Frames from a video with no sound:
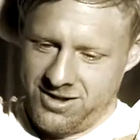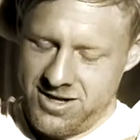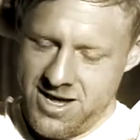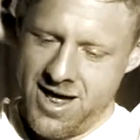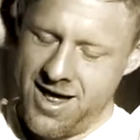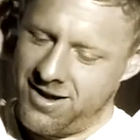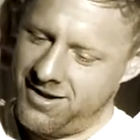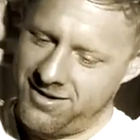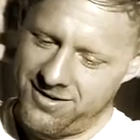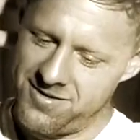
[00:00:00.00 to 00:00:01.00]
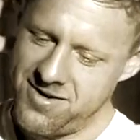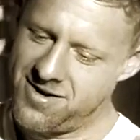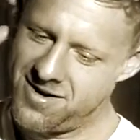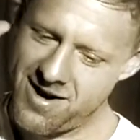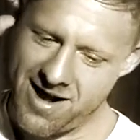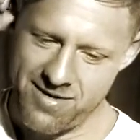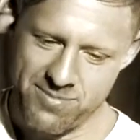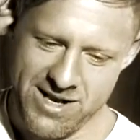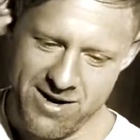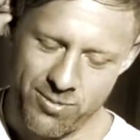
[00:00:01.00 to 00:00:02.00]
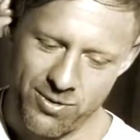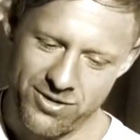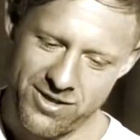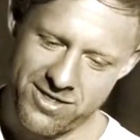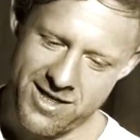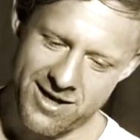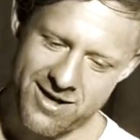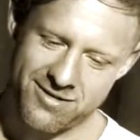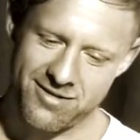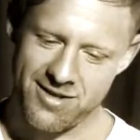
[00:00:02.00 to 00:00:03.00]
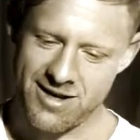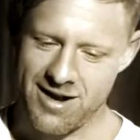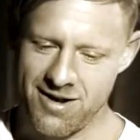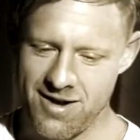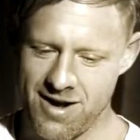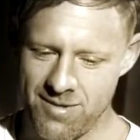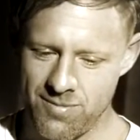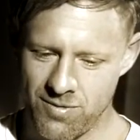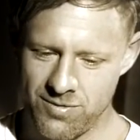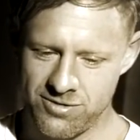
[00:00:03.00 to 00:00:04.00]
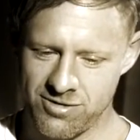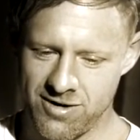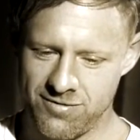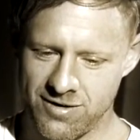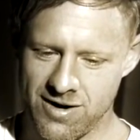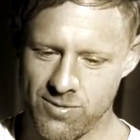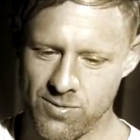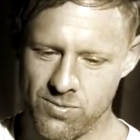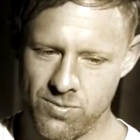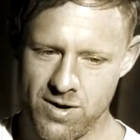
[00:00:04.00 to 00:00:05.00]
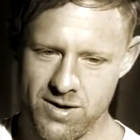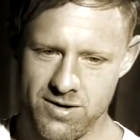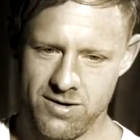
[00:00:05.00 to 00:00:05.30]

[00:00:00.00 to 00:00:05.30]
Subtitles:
Yeah. I mean, well, the thing is like I'm always trying to figure out, well,